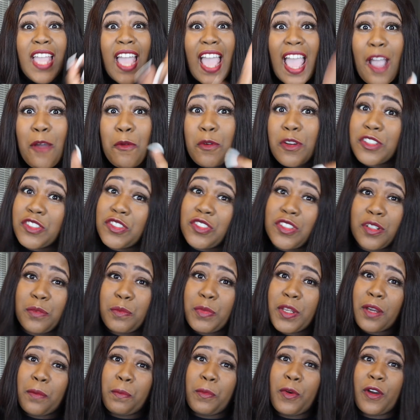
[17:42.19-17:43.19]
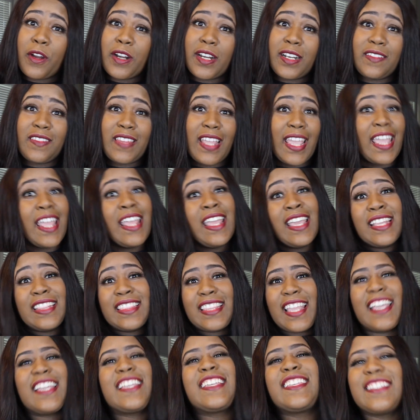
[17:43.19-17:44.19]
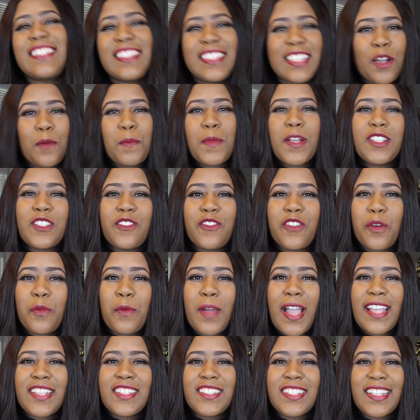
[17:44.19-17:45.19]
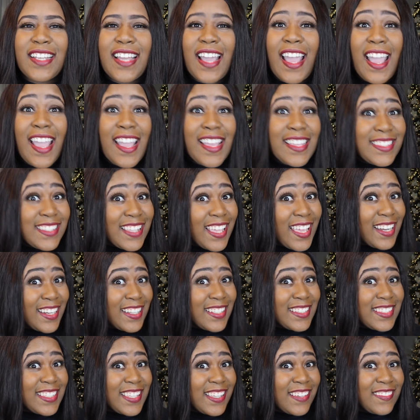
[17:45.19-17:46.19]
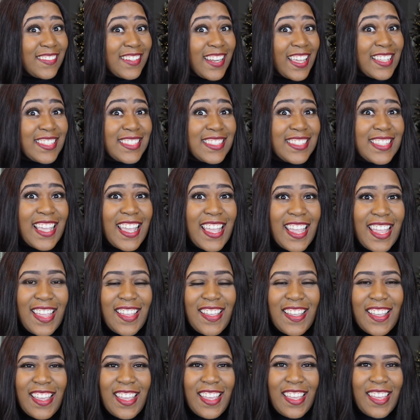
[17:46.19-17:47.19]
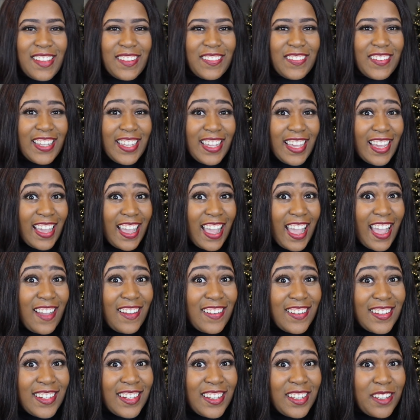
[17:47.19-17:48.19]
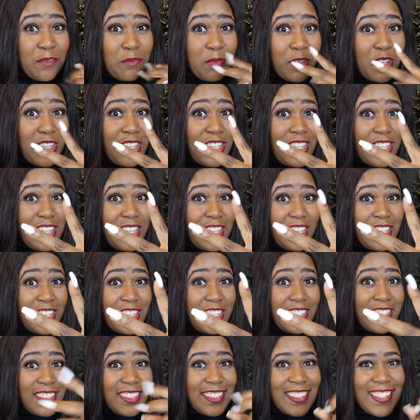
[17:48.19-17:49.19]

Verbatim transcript: I want you to be a part of that. Thank you so much for watching, guys, and until next time, we are out. Peace.